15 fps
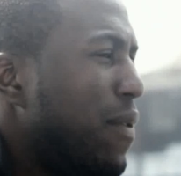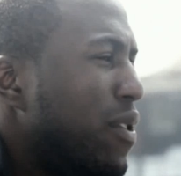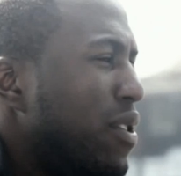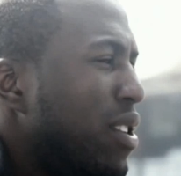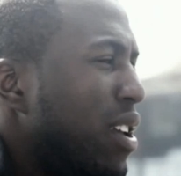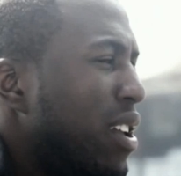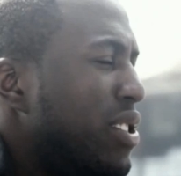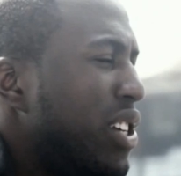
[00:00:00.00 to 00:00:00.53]

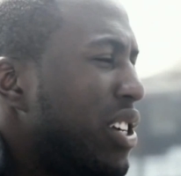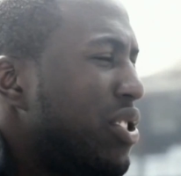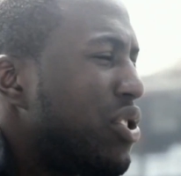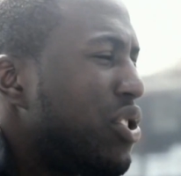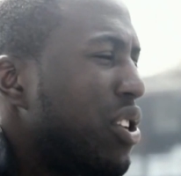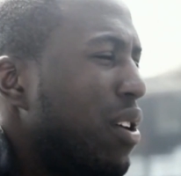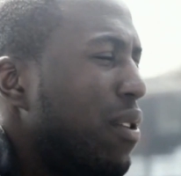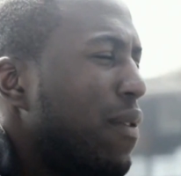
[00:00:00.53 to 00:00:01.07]
different and test
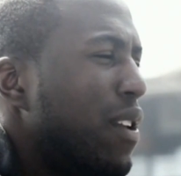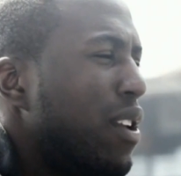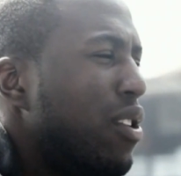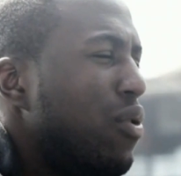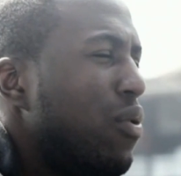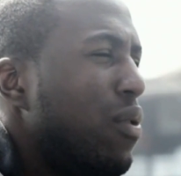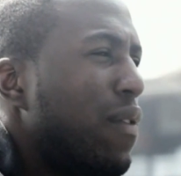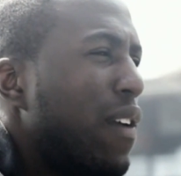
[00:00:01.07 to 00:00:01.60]
yourself
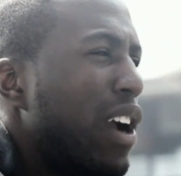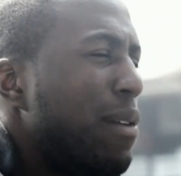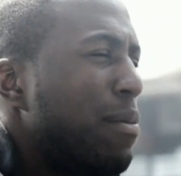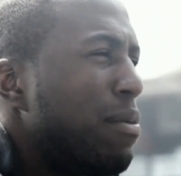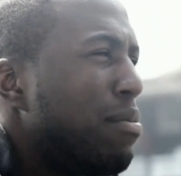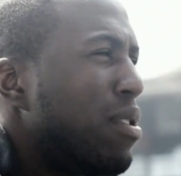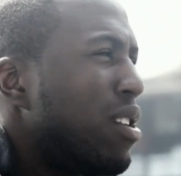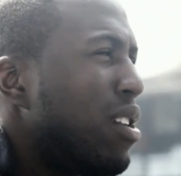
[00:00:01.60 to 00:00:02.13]
in a new
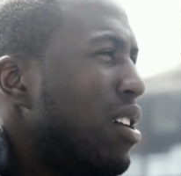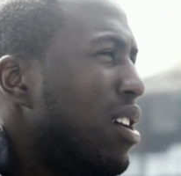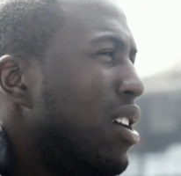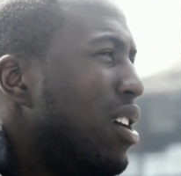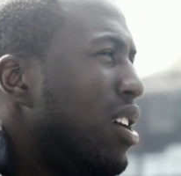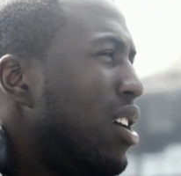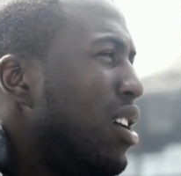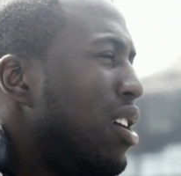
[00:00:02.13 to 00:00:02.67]
environment, but.
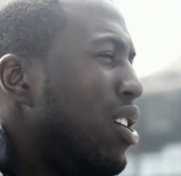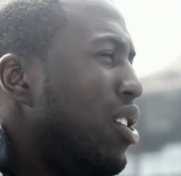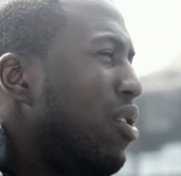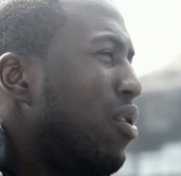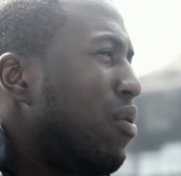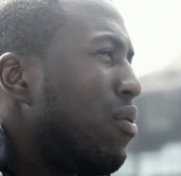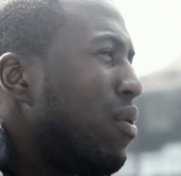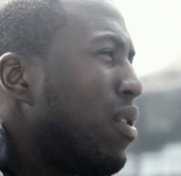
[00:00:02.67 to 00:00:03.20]

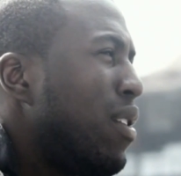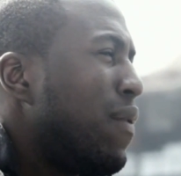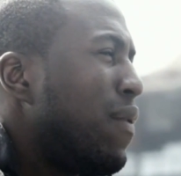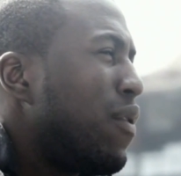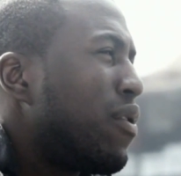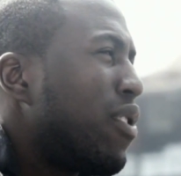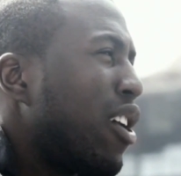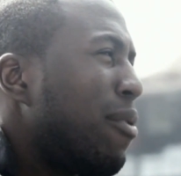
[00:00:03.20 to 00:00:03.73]

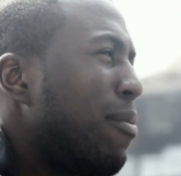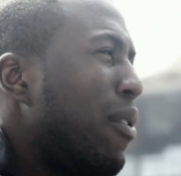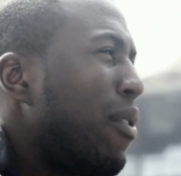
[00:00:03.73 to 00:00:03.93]
If you're talking